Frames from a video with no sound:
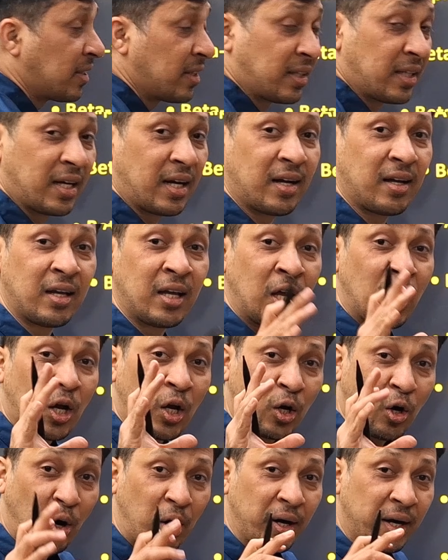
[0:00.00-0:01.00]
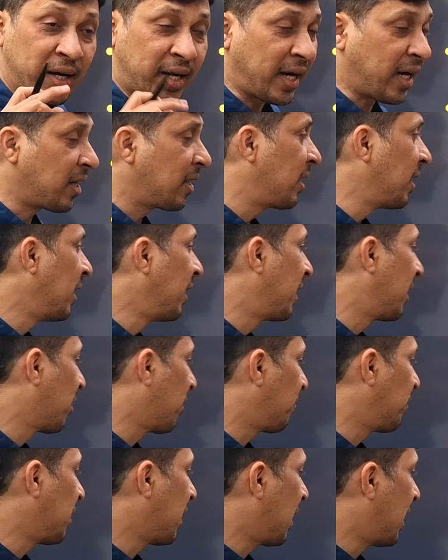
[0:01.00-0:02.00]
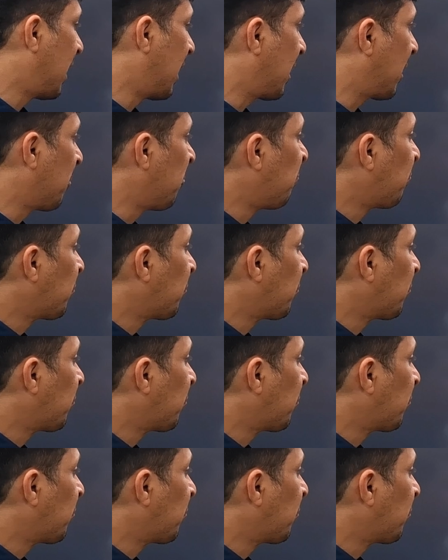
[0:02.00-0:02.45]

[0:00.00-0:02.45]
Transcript: in the contractility of the heart.